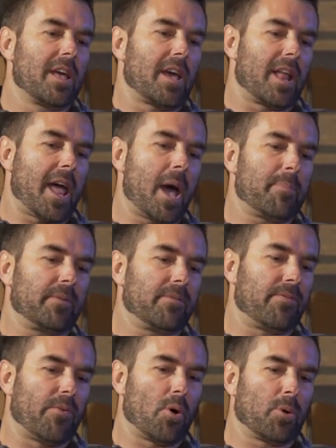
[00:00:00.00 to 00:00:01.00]
it happened
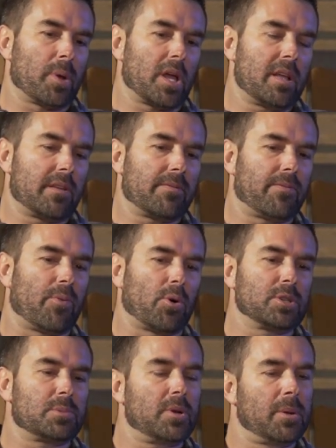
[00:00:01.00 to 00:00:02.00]
for me,
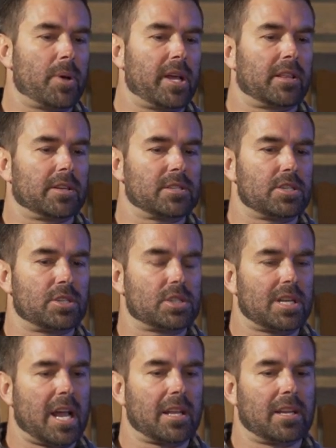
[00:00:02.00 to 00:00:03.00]
forced me to make the
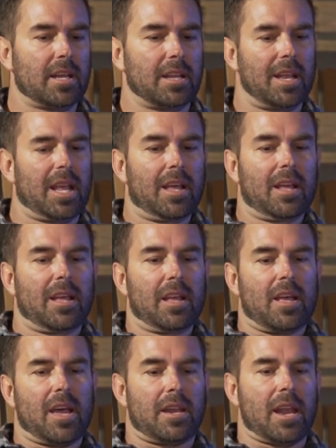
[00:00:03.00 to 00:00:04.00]
decision. I did.
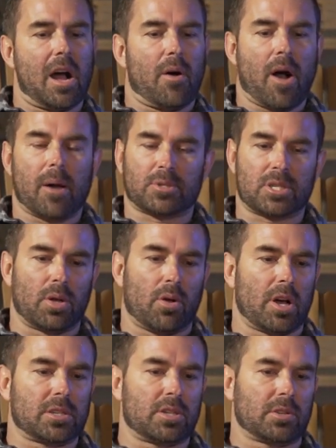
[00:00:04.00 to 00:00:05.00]
And now I'm still
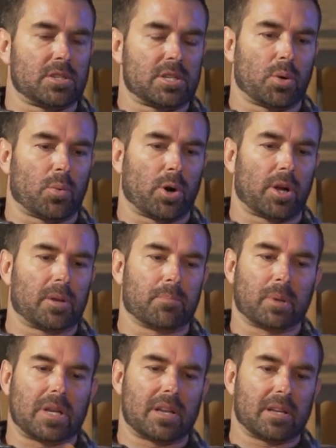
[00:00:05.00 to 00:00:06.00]
hustling, still working,
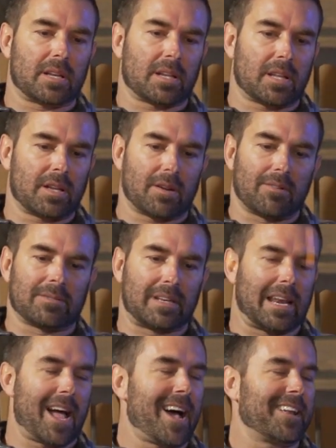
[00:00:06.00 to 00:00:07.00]
but
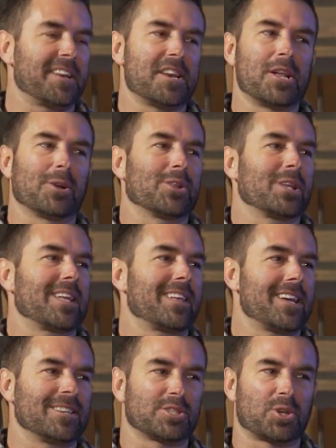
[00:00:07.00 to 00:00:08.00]
not nearly
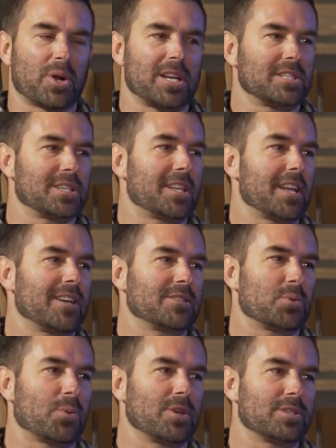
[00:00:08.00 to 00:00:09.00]
as crazy
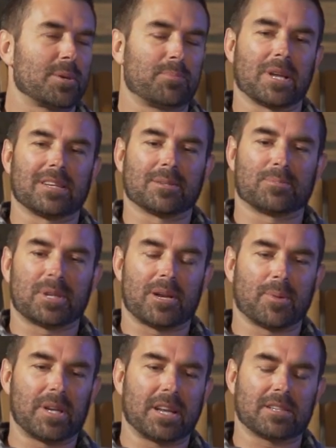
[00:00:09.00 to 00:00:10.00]
as it was. Some days I'm sitting
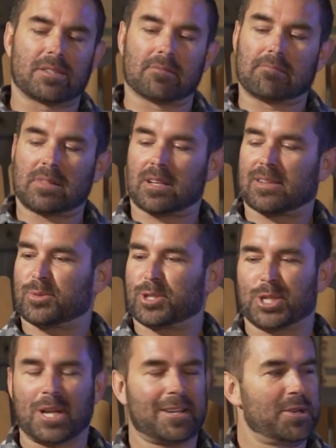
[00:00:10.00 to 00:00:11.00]
at my desk going, what
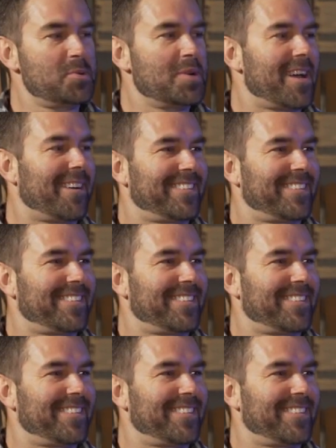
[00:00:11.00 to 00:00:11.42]
should I do now?